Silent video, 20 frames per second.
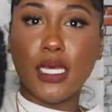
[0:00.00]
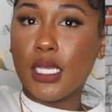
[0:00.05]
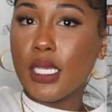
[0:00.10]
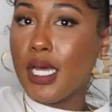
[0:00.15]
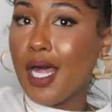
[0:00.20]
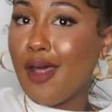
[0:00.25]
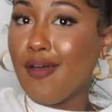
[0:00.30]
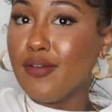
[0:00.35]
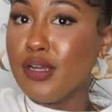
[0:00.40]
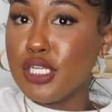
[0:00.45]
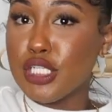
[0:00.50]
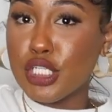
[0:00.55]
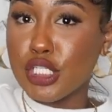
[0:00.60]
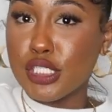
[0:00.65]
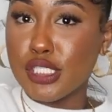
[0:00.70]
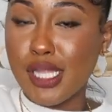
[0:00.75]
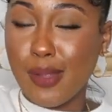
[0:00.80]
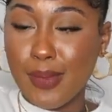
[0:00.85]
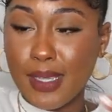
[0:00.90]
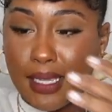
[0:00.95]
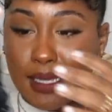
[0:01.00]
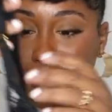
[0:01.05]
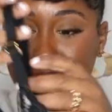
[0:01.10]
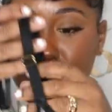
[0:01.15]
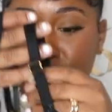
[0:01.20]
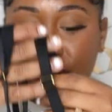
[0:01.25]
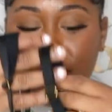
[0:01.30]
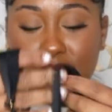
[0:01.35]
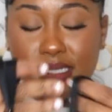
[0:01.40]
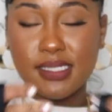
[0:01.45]
of covers your stomach a
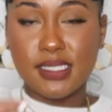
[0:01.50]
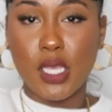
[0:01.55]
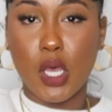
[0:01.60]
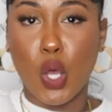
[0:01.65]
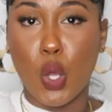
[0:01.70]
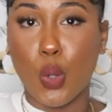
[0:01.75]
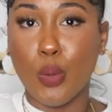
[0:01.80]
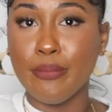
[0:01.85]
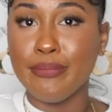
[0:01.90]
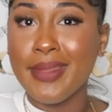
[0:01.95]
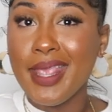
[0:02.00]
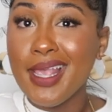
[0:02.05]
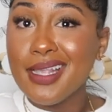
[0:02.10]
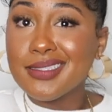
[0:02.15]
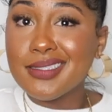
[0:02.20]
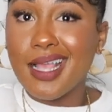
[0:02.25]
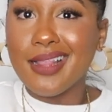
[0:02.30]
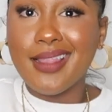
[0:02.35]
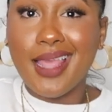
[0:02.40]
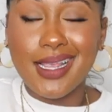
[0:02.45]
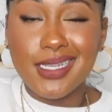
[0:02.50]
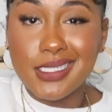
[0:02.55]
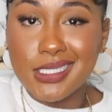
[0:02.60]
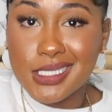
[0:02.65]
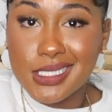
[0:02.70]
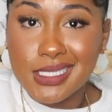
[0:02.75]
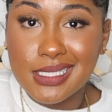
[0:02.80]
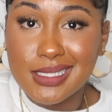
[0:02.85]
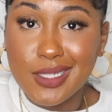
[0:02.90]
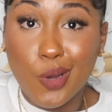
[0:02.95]
little bit. So it's not like
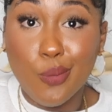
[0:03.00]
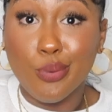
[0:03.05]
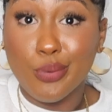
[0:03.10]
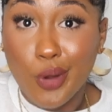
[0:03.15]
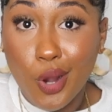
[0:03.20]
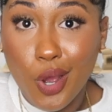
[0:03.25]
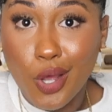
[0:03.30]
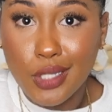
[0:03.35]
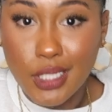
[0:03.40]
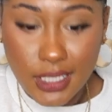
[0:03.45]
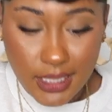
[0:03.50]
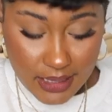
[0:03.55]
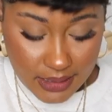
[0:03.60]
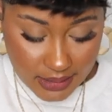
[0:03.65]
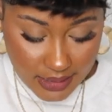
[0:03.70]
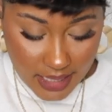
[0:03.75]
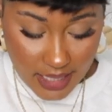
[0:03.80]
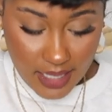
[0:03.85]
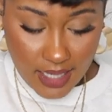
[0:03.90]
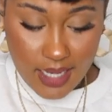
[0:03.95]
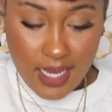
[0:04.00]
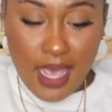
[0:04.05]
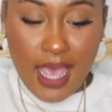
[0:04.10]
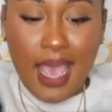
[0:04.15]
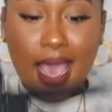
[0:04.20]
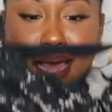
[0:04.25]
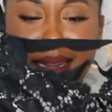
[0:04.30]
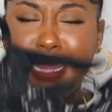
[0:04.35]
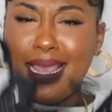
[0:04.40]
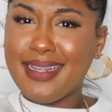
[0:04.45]
just a bra looking thing.
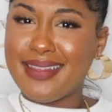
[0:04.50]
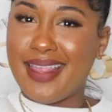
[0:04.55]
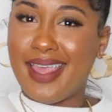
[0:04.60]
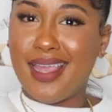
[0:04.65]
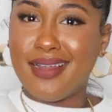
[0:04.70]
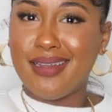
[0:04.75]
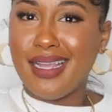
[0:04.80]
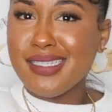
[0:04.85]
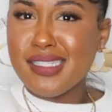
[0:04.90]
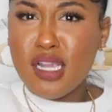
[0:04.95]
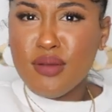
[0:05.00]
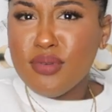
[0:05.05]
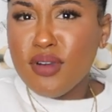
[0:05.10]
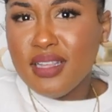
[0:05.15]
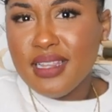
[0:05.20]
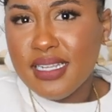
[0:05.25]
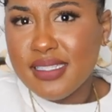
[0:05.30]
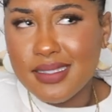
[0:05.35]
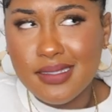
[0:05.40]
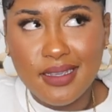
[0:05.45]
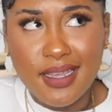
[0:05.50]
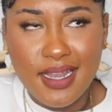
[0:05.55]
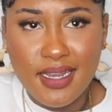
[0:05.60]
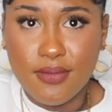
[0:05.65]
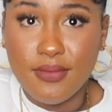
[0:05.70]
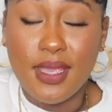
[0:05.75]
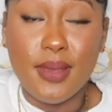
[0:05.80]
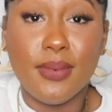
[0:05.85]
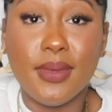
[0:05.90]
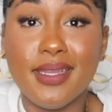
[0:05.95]
I like that. That's how bralettes look
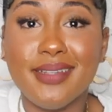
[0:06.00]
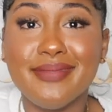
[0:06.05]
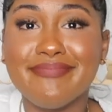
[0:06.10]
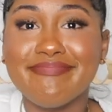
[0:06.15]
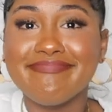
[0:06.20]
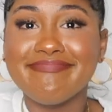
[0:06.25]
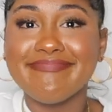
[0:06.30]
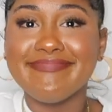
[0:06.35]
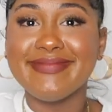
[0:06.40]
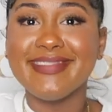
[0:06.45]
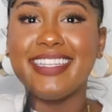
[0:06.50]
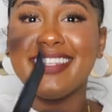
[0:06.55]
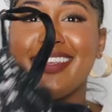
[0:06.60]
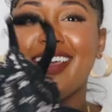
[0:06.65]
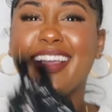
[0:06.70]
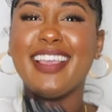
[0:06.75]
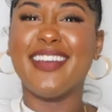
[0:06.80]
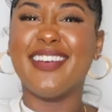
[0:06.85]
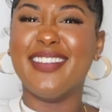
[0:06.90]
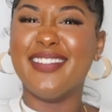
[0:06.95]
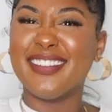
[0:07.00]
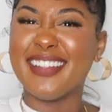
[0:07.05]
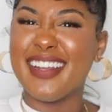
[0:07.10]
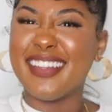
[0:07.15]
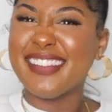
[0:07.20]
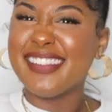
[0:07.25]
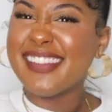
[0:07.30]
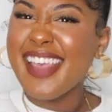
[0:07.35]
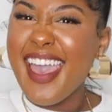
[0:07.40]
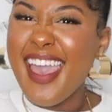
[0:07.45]
anyway, but y'all get what I'm trying
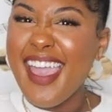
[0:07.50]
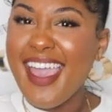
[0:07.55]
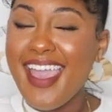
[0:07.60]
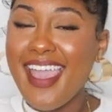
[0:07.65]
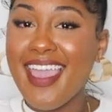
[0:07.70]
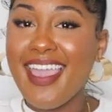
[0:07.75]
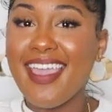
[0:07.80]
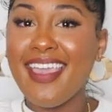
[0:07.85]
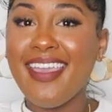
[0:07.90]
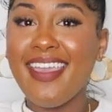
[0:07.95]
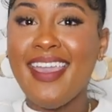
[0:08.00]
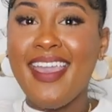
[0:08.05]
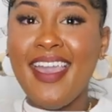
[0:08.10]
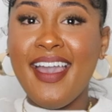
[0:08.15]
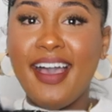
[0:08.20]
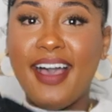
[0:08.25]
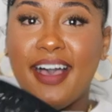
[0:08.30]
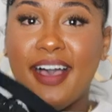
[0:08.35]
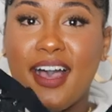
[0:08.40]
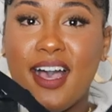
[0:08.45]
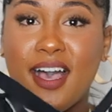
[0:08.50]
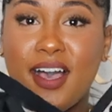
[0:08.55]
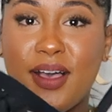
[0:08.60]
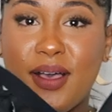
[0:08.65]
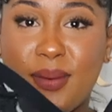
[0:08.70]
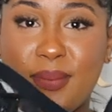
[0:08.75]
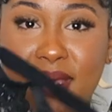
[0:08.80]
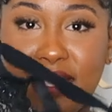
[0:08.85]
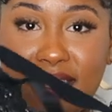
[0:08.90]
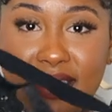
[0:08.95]
to say.
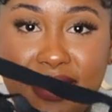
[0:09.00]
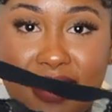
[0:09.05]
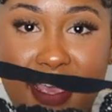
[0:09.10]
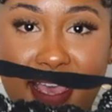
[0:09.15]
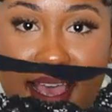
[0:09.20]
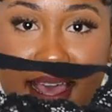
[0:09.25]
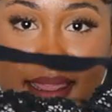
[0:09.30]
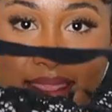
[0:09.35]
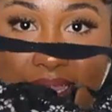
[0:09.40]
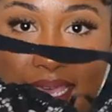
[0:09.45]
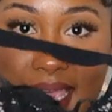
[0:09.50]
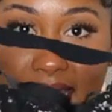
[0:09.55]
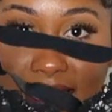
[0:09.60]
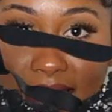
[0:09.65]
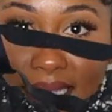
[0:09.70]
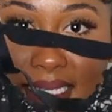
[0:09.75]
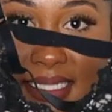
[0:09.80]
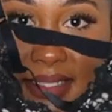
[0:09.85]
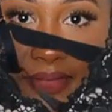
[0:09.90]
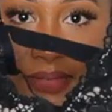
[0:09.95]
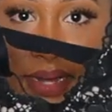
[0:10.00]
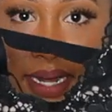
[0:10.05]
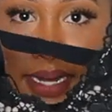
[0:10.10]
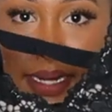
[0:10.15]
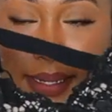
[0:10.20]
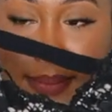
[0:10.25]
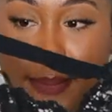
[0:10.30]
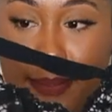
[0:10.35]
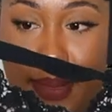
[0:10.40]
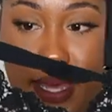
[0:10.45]
Um, yeah, I like this
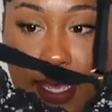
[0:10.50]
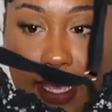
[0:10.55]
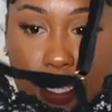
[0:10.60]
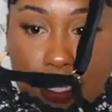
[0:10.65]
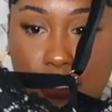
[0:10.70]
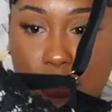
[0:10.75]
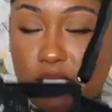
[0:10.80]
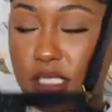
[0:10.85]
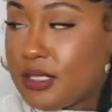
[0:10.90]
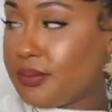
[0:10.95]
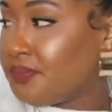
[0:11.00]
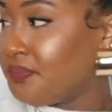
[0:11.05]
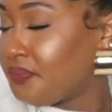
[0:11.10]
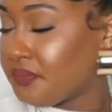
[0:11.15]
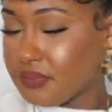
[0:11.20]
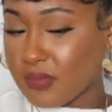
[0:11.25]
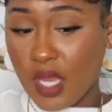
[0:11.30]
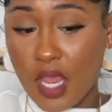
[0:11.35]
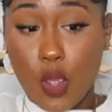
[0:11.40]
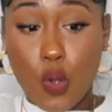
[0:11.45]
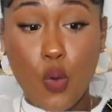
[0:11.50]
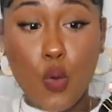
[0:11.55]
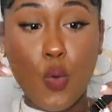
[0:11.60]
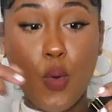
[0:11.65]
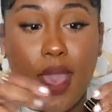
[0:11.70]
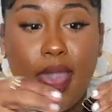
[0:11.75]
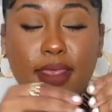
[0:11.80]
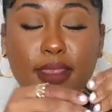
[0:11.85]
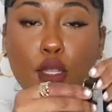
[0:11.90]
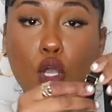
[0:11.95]
very much.
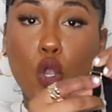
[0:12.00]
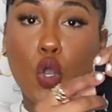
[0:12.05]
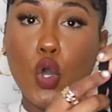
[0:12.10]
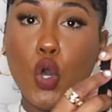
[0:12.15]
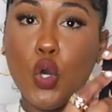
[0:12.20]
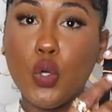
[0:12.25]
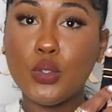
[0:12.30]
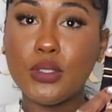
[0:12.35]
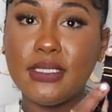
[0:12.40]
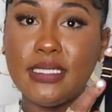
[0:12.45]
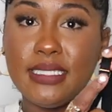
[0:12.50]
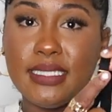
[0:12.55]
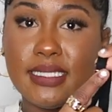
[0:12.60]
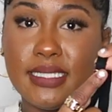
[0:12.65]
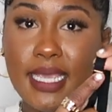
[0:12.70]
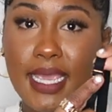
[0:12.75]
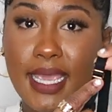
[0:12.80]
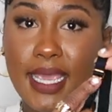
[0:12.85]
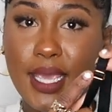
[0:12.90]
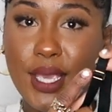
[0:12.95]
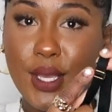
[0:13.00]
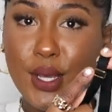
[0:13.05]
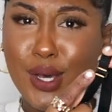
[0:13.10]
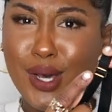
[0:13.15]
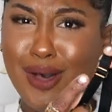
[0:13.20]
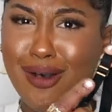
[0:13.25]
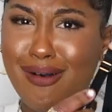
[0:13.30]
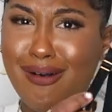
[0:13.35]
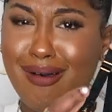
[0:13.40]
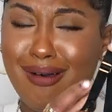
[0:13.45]
Oh, and the gold
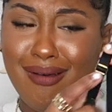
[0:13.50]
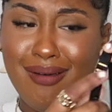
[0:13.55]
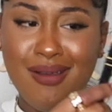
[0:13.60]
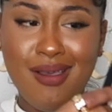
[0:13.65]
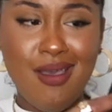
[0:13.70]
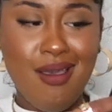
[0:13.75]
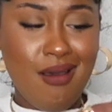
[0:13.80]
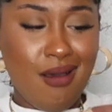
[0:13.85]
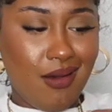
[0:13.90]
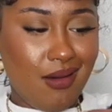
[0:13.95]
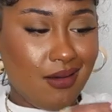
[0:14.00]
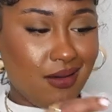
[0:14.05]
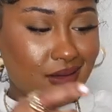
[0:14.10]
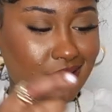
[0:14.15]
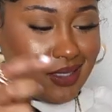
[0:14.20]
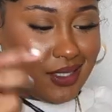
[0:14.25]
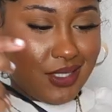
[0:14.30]
detail on the